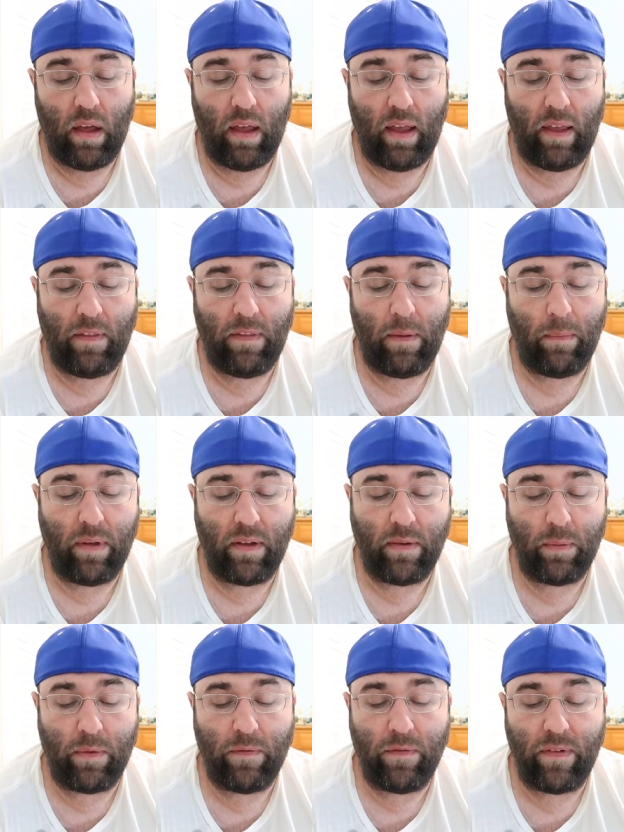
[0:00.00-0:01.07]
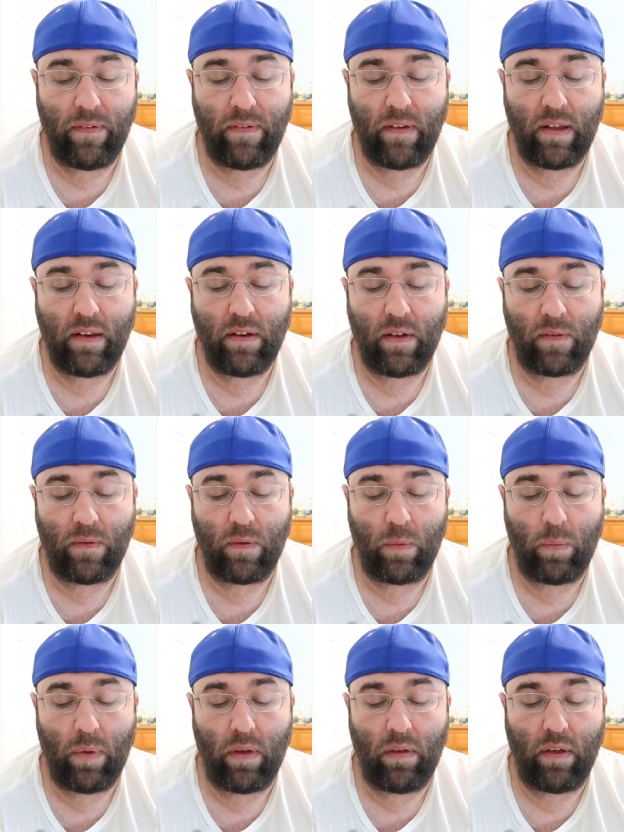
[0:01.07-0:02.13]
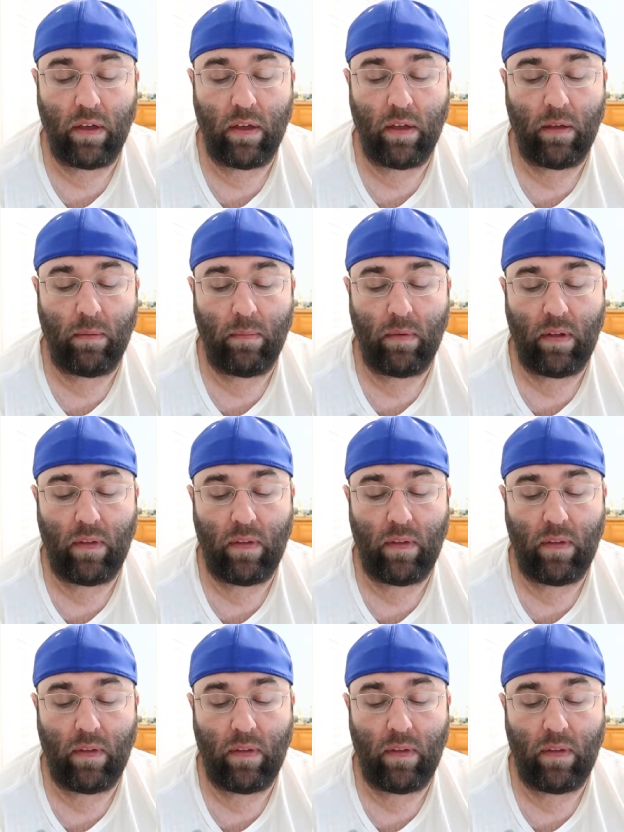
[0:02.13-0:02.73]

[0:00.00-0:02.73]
And then we cut to where Felicity talks to William,